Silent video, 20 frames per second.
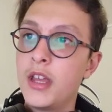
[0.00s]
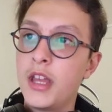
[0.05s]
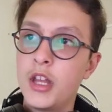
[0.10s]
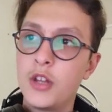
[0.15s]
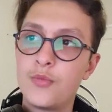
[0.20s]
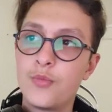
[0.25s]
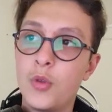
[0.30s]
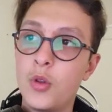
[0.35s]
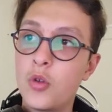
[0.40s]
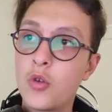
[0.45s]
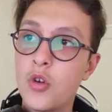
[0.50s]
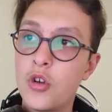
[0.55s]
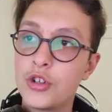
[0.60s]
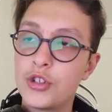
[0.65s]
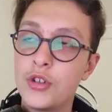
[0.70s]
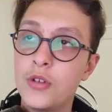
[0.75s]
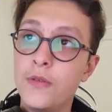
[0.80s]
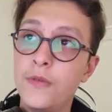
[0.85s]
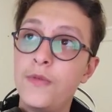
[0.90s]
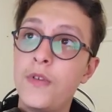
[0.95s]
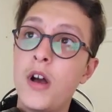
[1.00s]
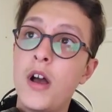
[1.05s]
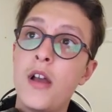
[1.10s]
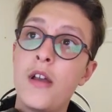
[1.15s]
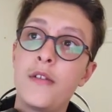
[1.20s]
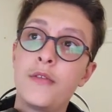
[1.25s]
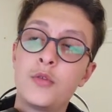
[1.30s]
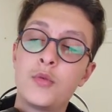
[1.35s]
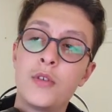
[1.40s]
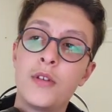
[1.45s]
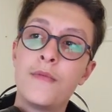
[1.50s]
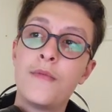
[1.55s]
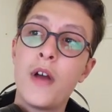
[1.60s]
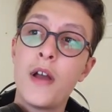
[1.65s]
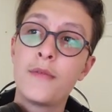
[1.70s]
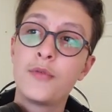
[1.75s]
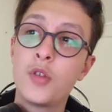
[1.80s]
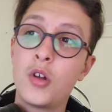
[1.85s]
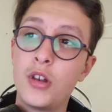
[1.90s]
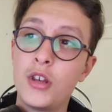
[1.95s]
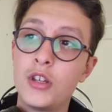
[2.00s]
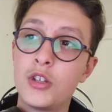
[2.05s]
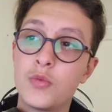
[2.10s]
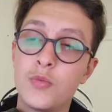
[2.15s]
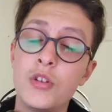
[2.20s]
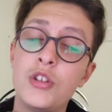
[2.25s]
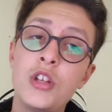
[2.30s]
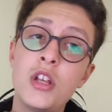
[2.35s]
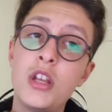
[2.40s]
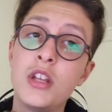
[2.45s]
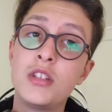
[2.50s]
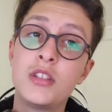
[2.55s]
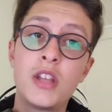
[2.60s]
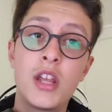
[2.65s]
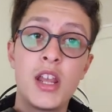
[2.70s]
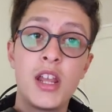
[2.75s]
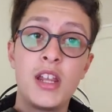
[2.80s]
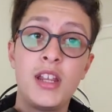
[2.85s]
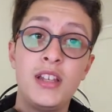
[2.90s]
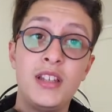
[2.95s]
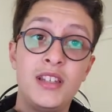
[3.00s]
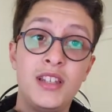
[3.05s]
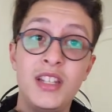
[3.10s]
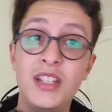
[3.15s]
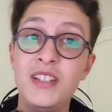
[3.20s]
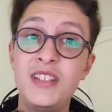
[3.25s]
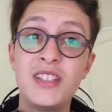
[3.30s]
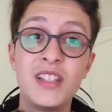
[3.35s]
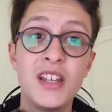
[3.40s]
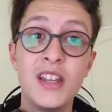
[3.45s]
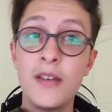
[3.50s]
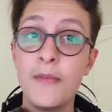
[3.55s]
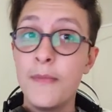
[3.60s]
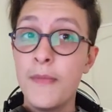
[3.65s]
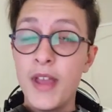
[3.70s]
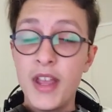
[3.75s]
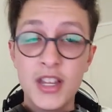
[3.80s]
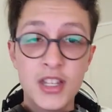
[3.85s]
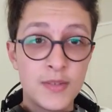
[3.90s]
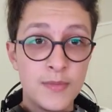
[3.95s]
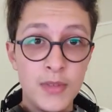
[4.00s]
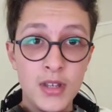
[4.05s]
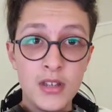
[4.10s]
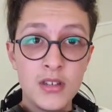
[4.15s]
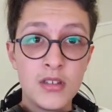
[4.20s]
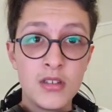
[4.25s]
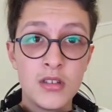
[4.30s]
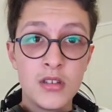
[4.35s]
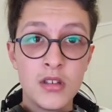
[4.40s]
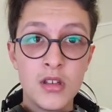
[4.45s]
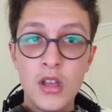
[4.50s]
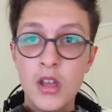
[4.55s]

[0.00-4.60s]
It will cost you $25, which is a decent investment.